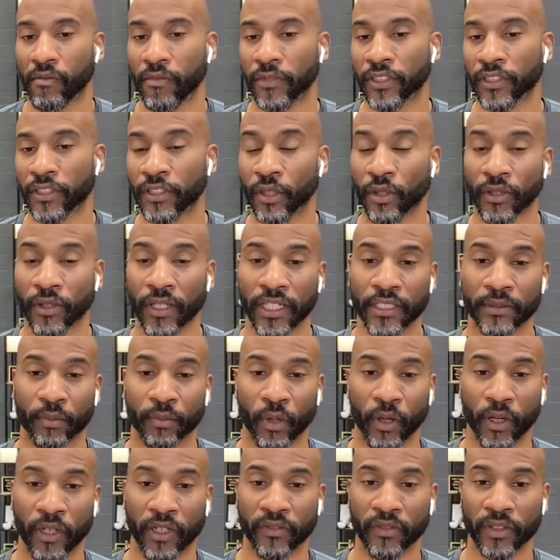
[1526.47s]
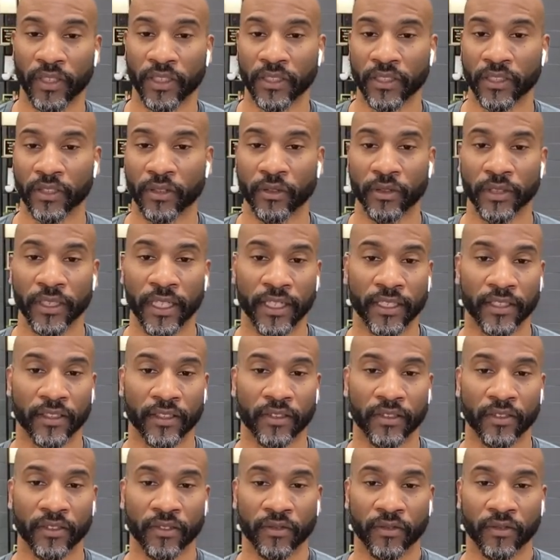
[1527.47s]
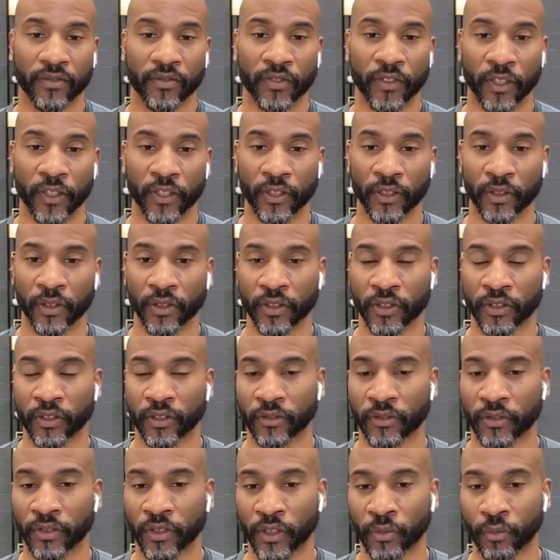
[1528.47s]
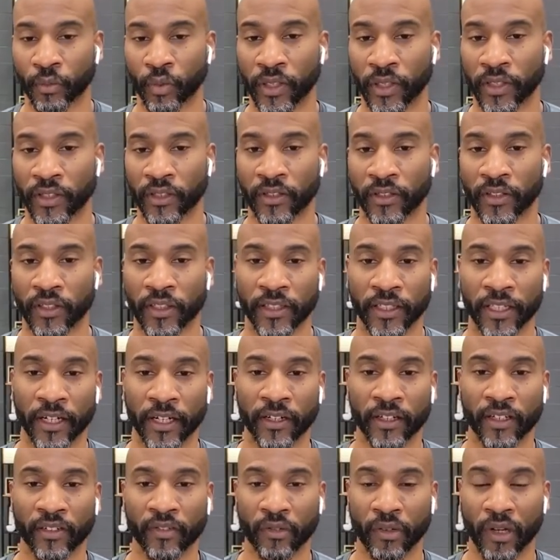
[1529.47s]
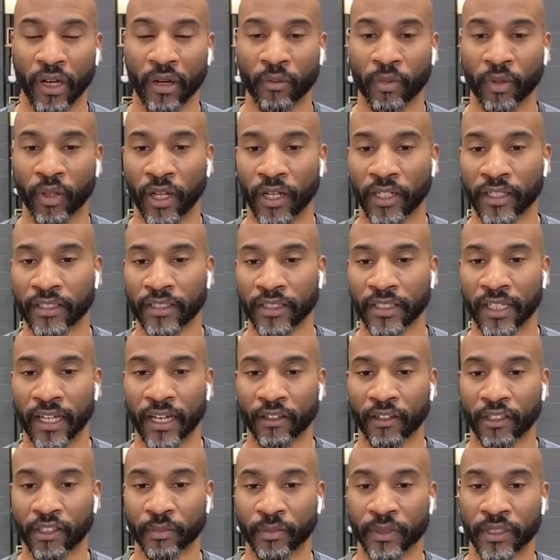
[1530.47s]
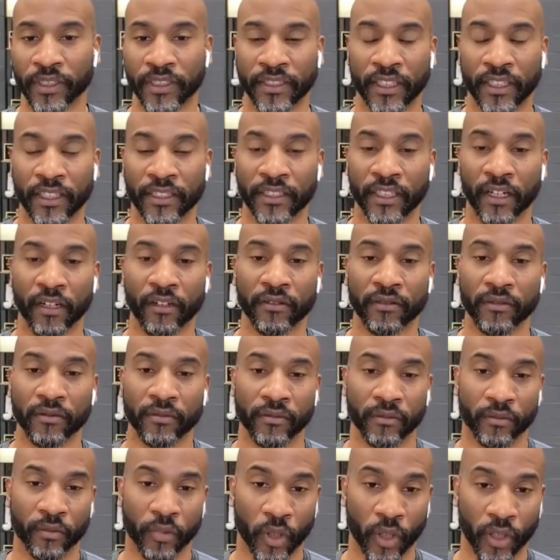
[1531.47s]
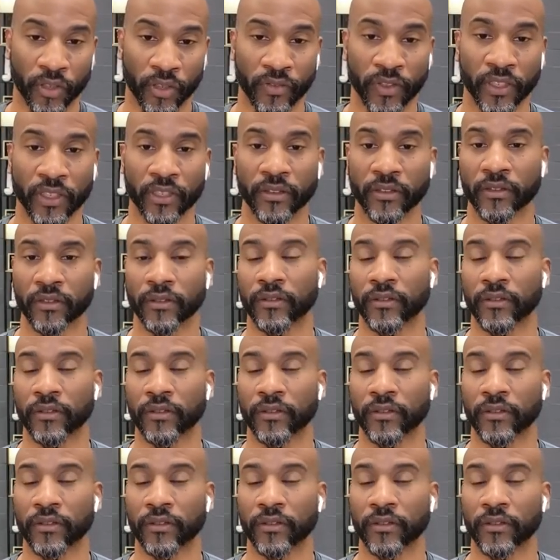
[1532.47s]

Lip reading: So that's part of it. So yes, Phil, you're good point there. The narrative around Pilates and how it's being sent out, part of it.